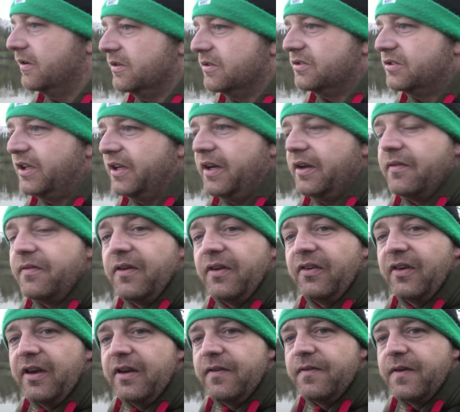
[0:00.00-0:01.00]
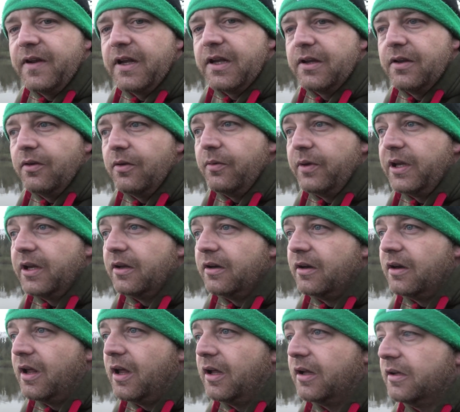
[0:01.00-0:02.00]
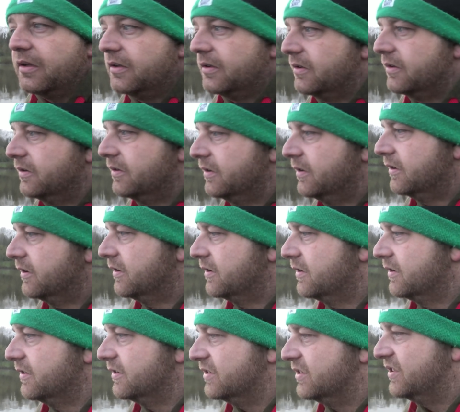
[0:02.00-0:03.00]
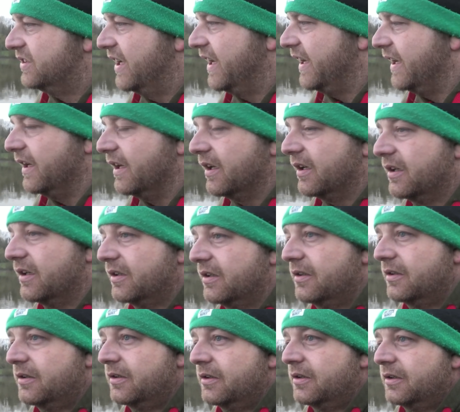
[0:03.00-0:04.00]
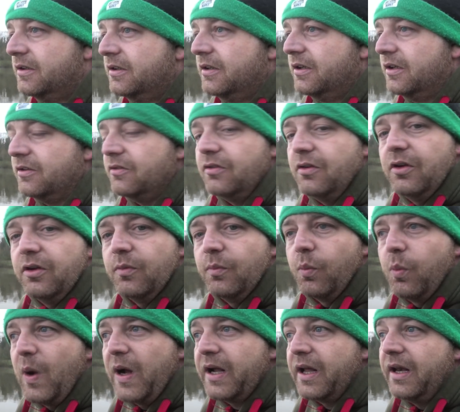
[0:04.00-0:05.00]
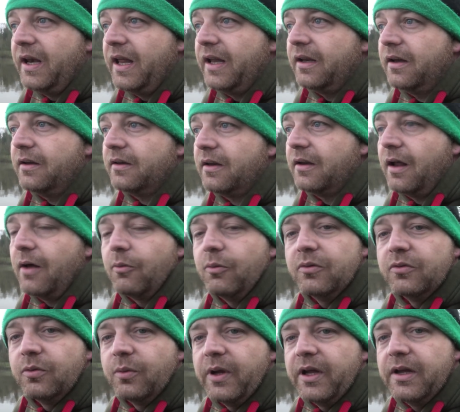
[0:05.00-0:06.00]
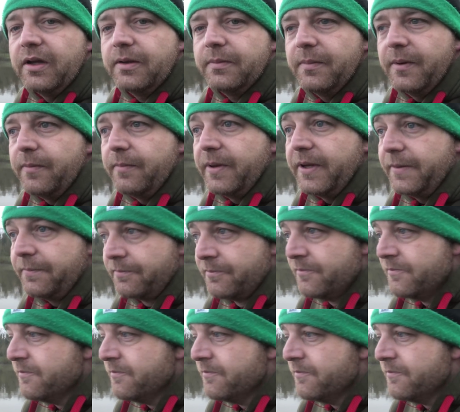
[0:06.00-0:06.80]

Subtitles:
See if there's anything that we can see and whack a lead out to it, maybe.